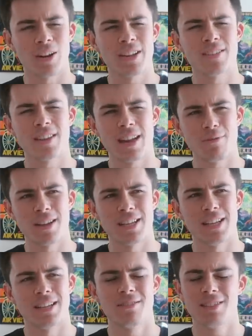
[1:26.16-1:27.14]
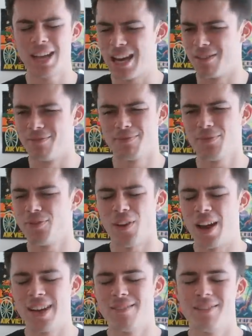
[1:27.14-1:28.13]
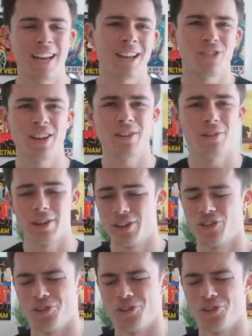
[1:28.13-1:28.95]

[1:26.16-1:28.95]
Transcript: ready to get ready. Yeah, fine, English lit degree,